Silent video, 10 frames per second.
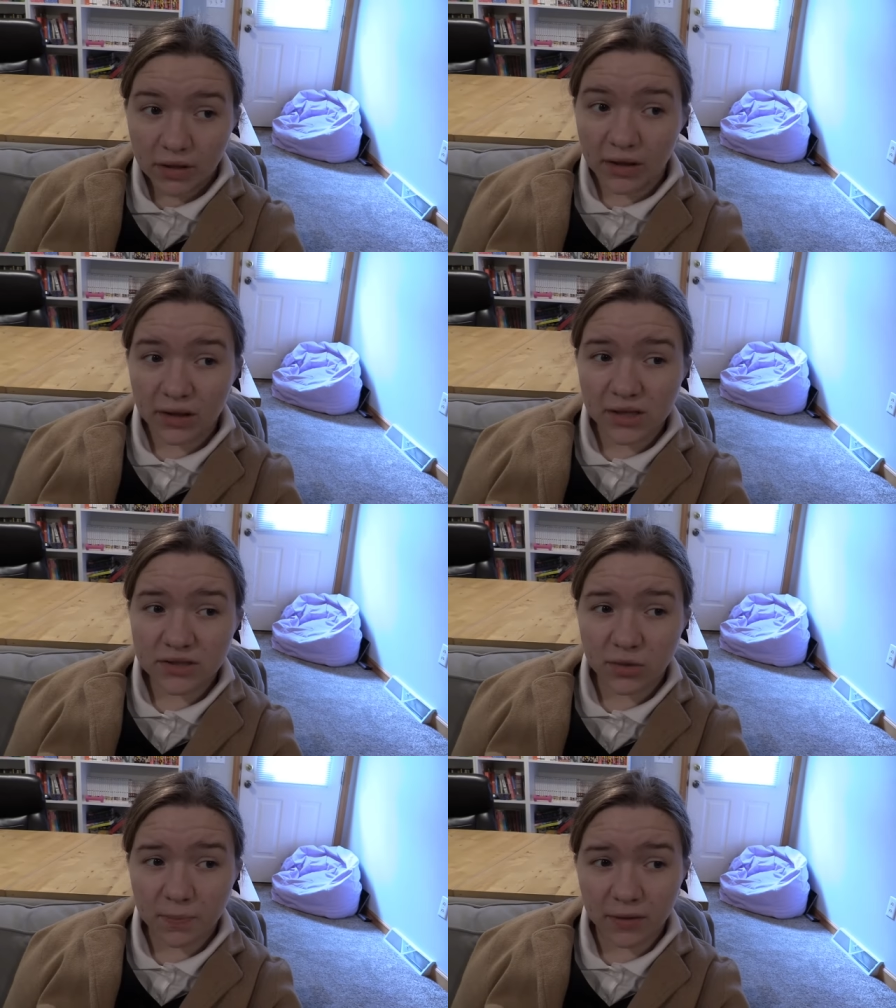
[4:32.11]
At least
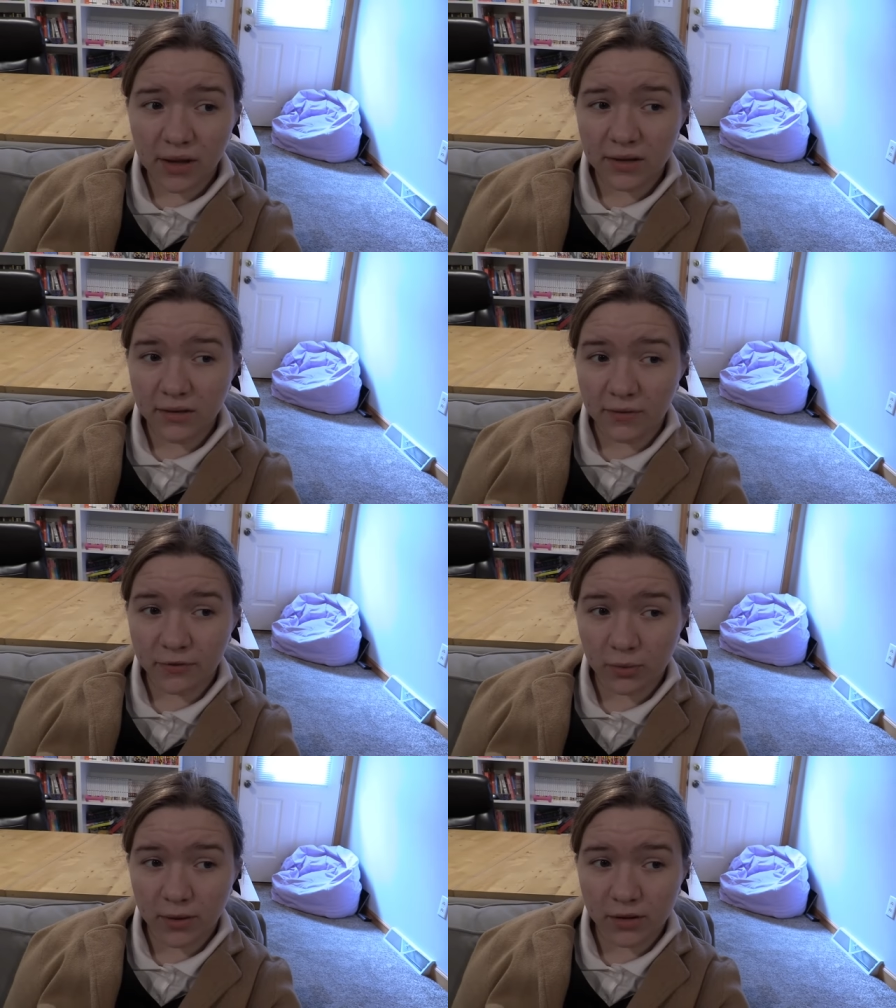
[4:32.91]
they're polite enough
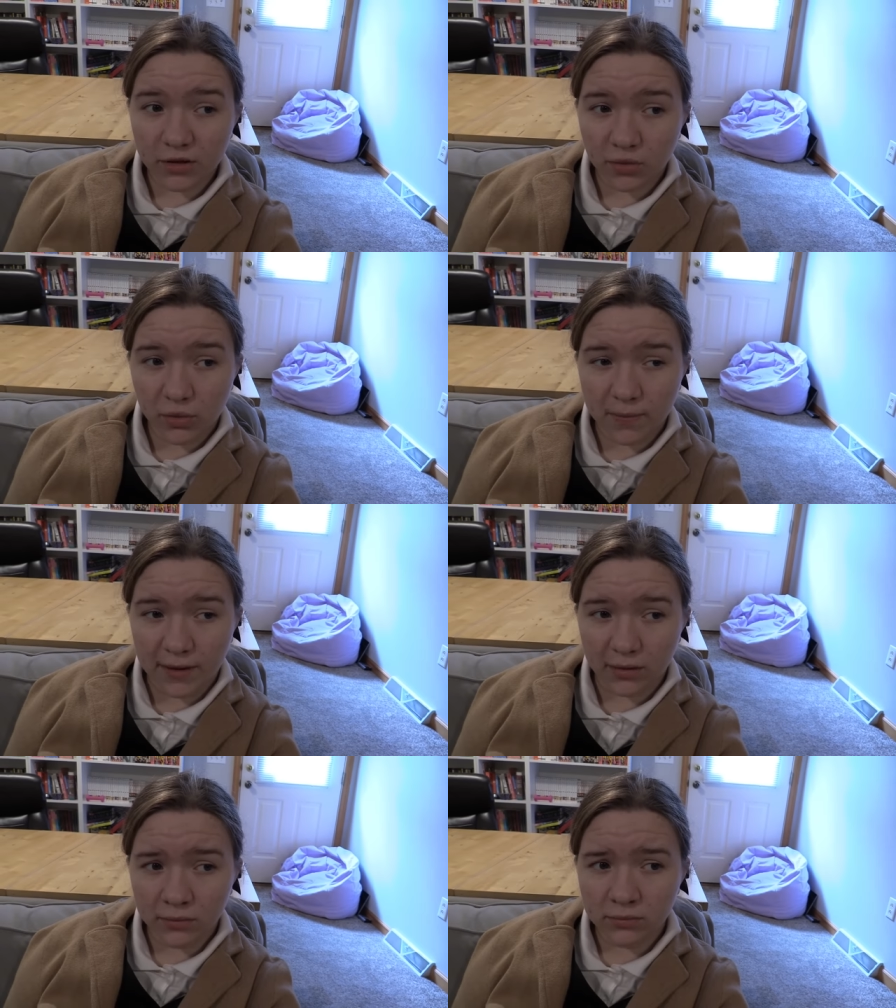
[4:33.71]
to ring the
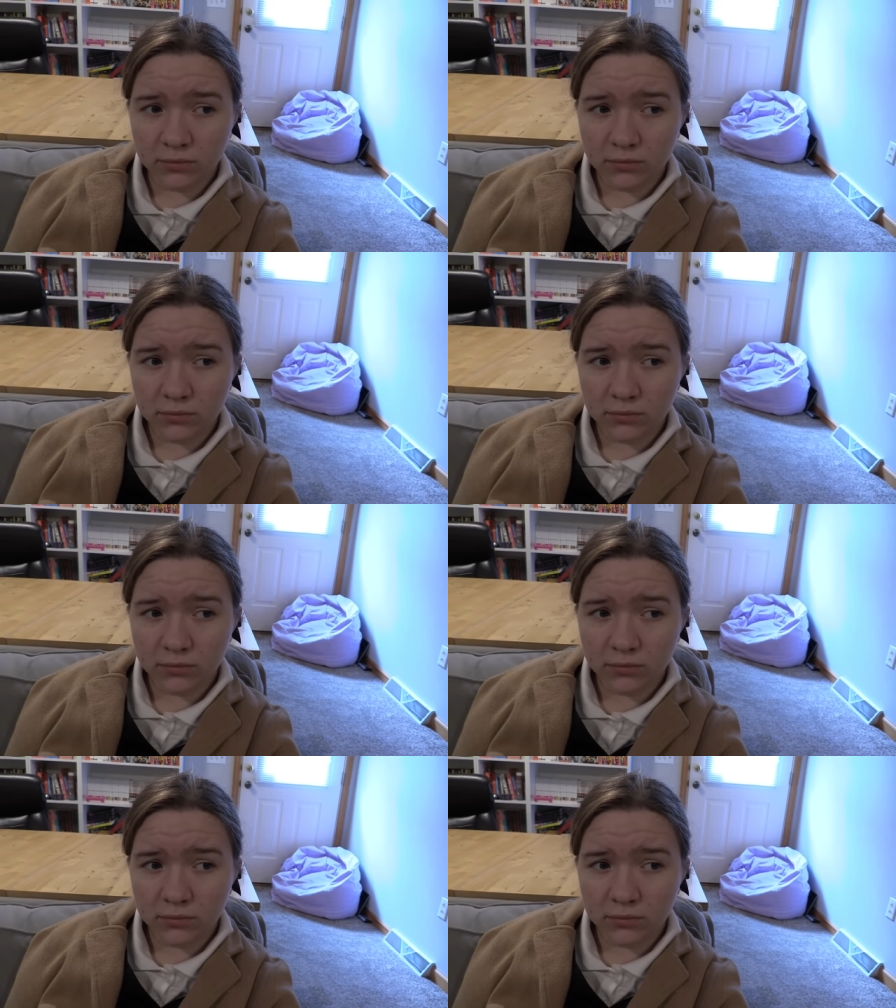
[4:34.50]
doorbell.